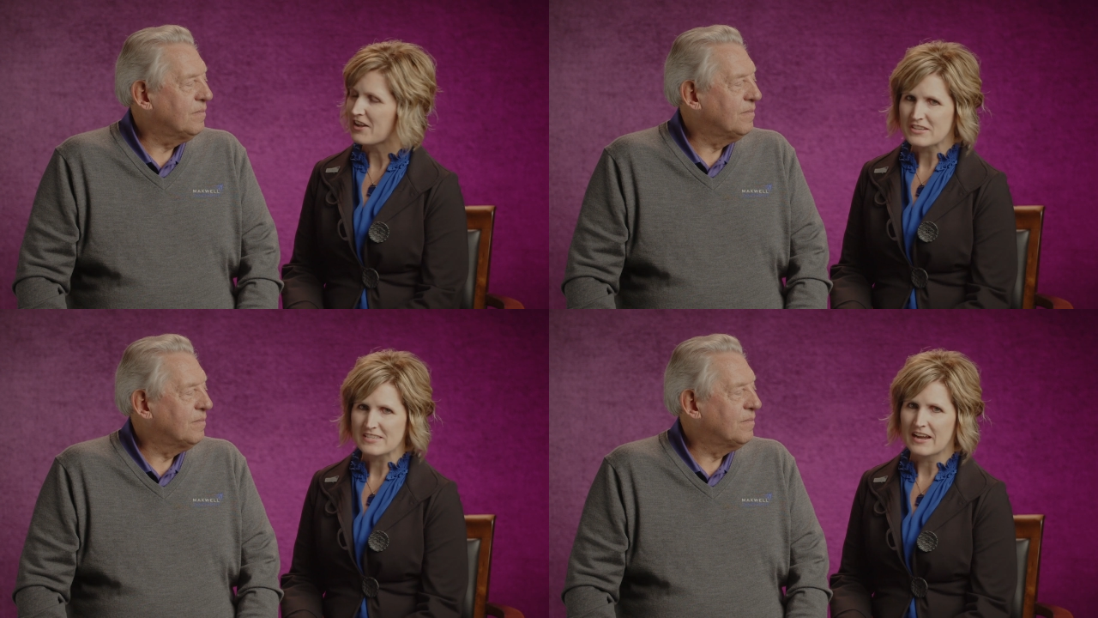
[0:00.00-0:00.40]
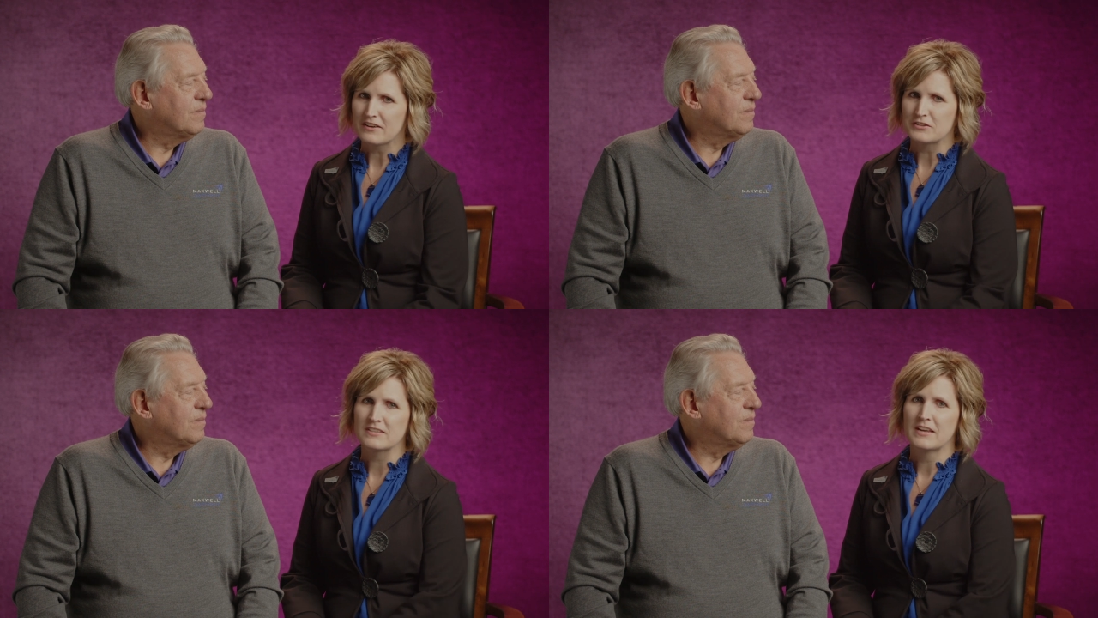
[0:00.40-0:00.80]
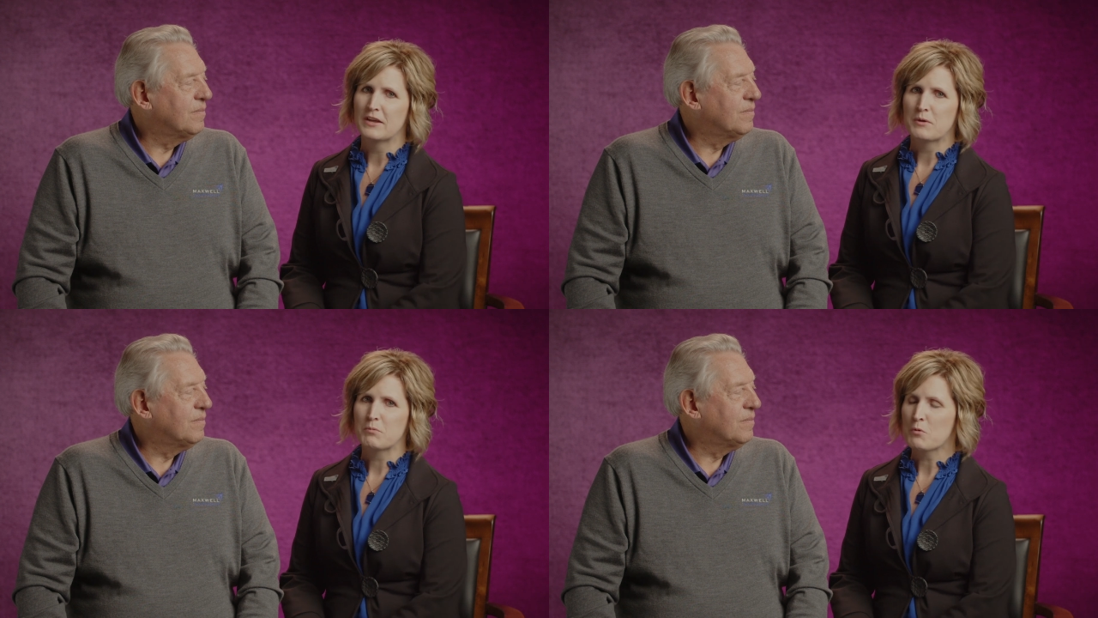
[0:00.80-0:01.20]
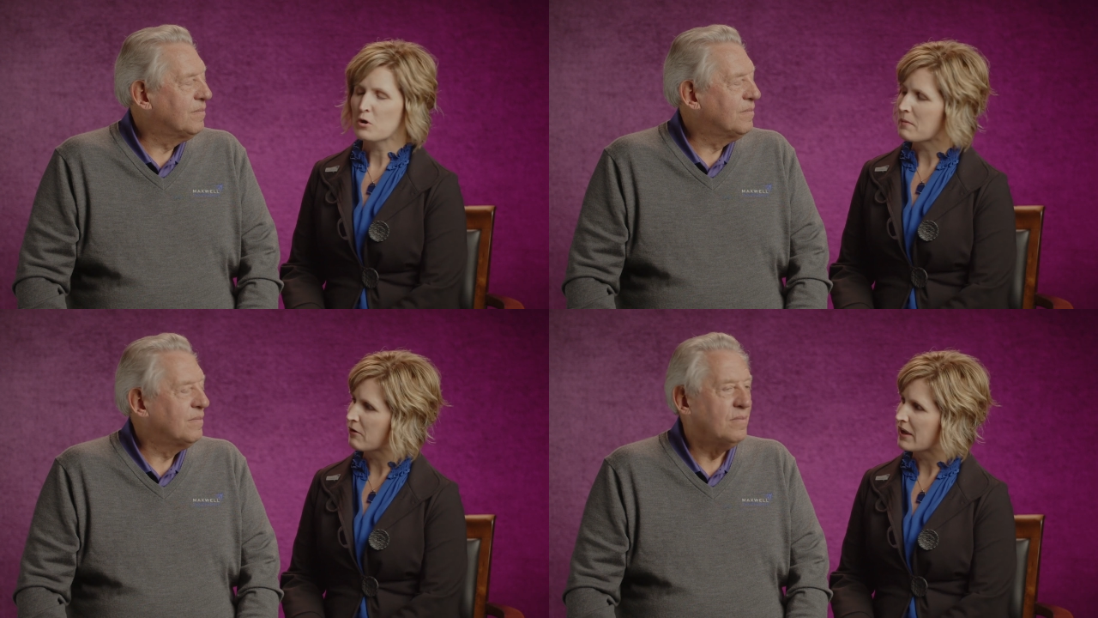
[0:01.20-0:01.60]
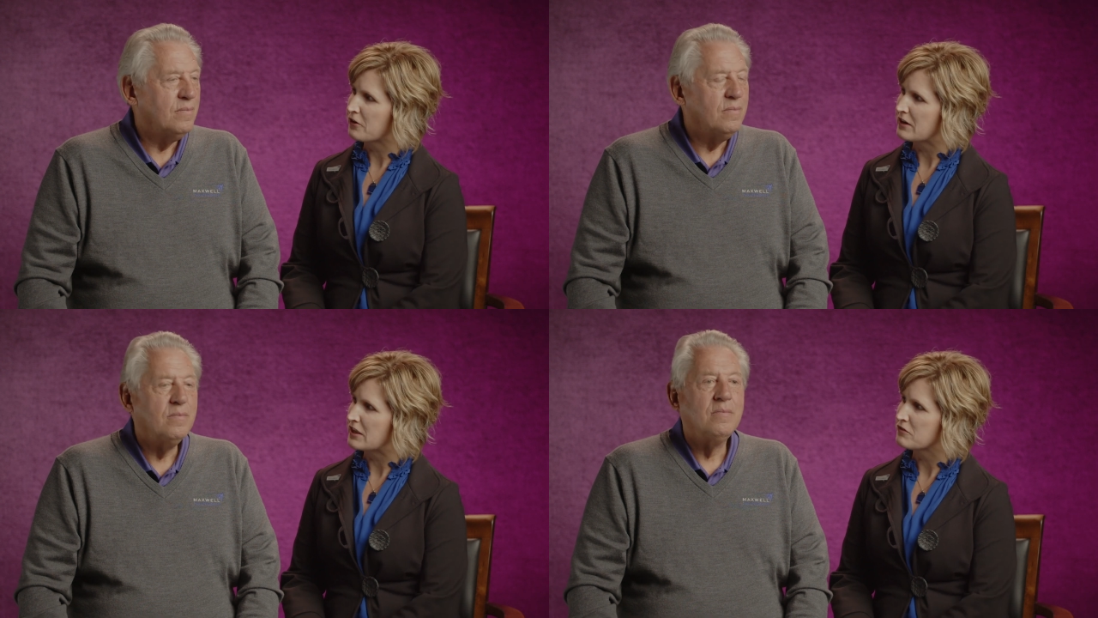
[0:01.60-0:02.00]
Speaker 1: not the titles, but more about
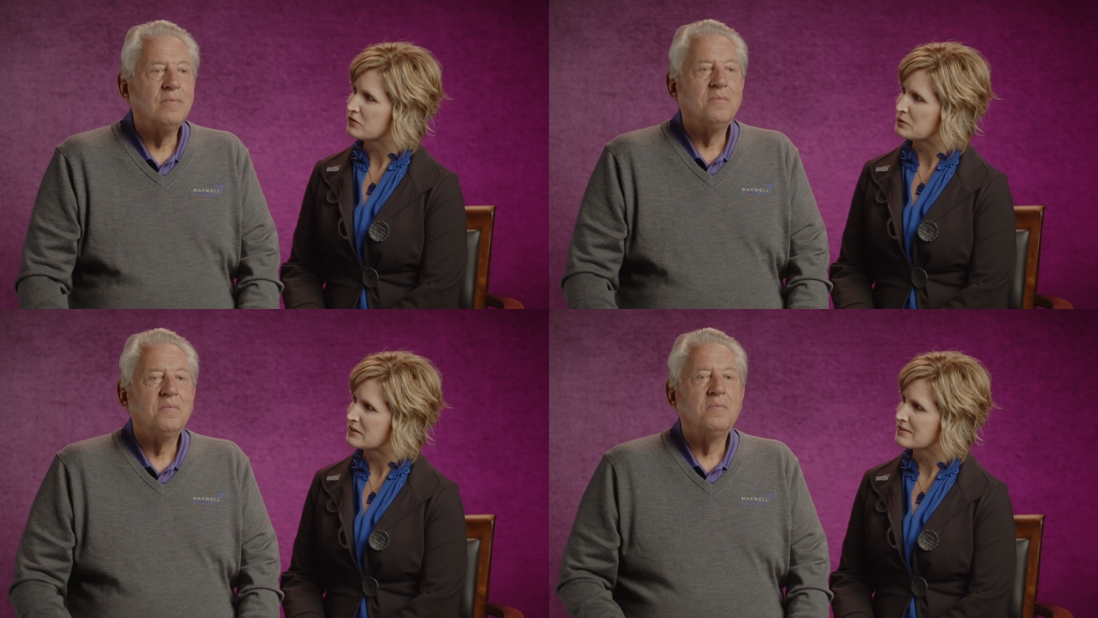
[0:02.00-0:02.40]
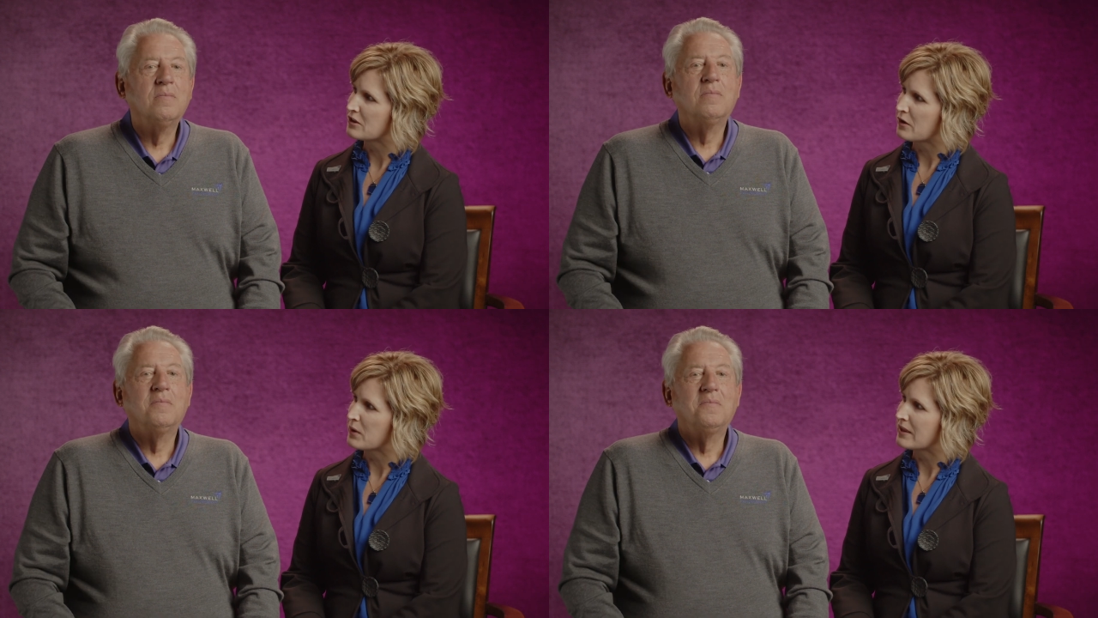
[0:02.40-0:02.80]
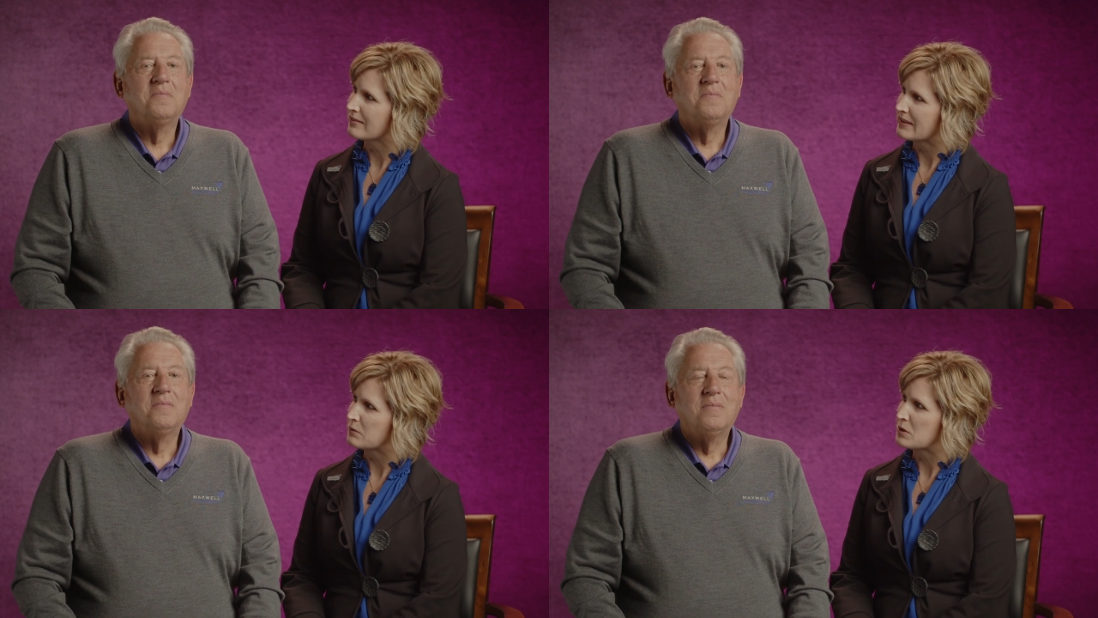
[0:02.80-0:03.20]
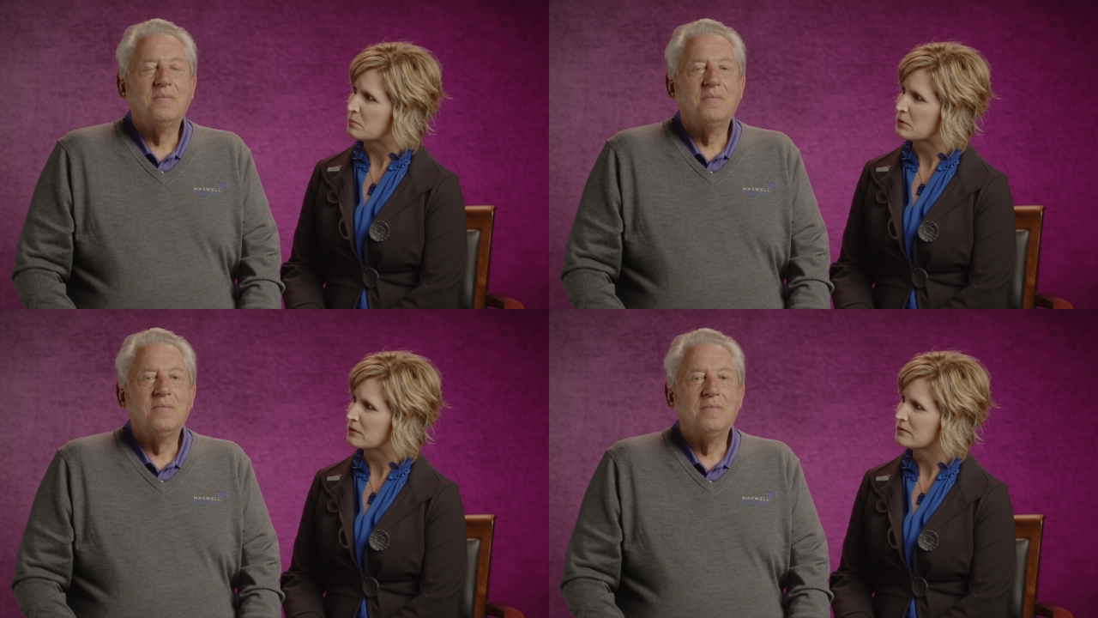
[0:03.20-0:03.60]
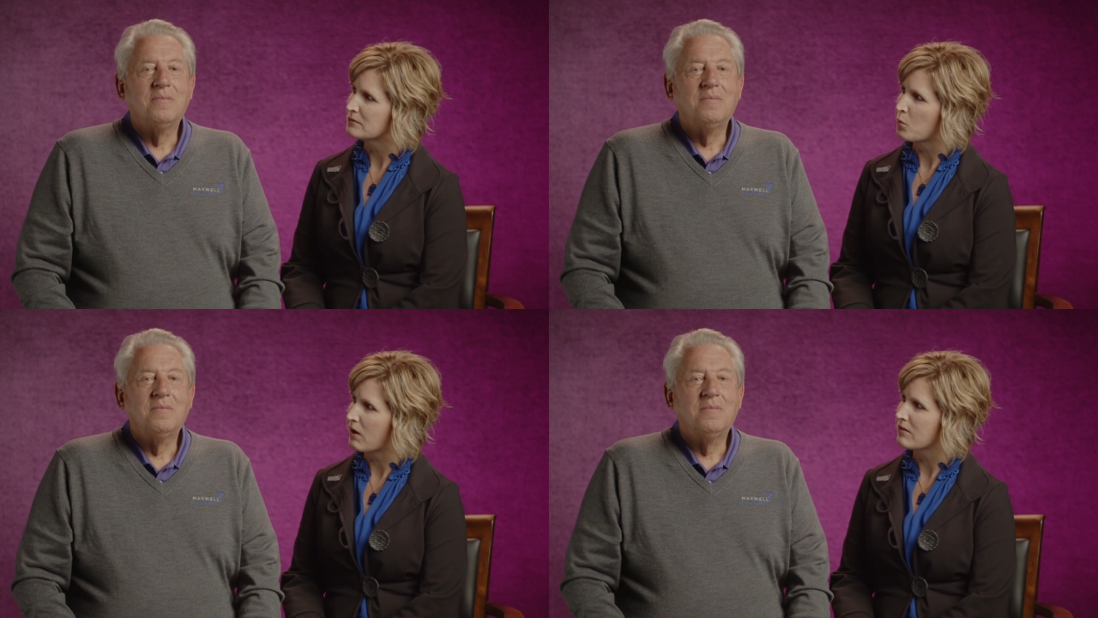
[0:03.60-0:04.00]
carrying influence so that we can lead people
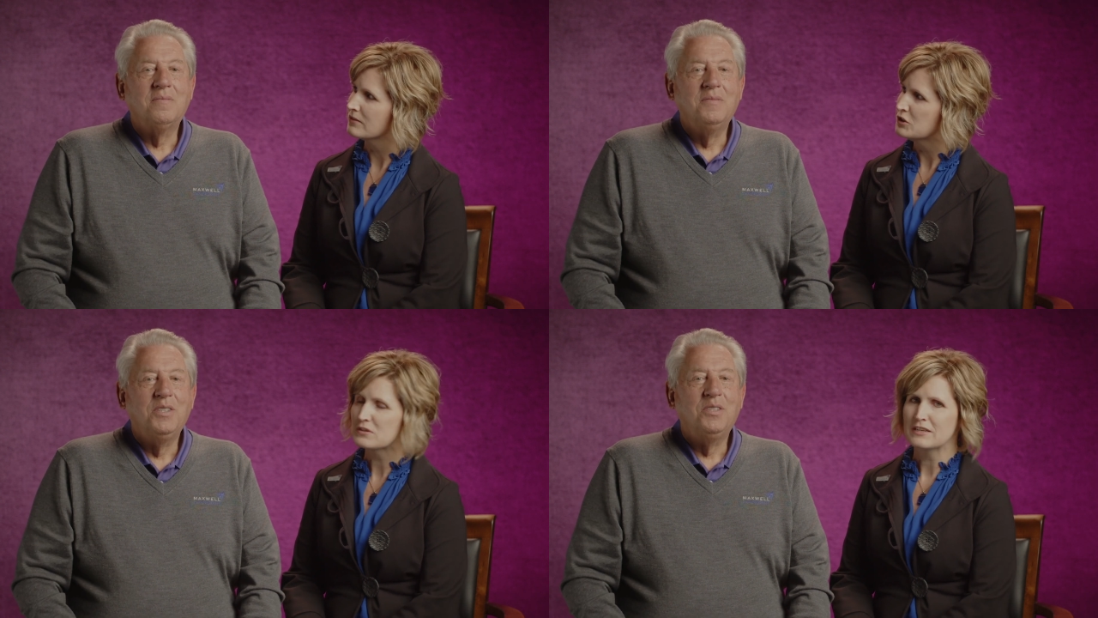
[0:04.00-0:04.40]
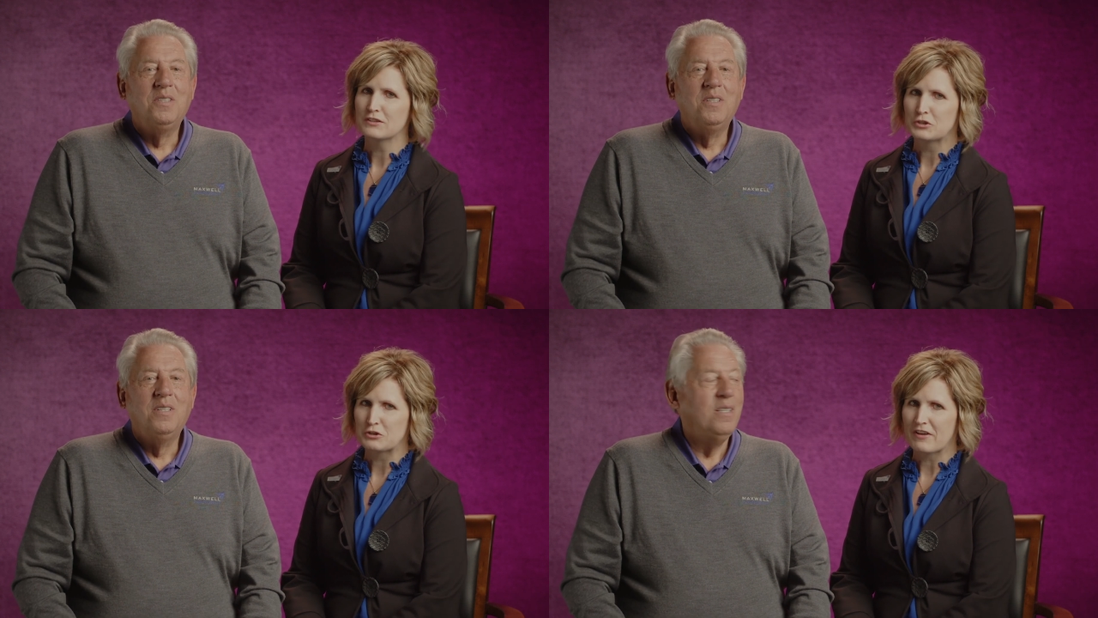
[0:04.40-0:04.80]
well using good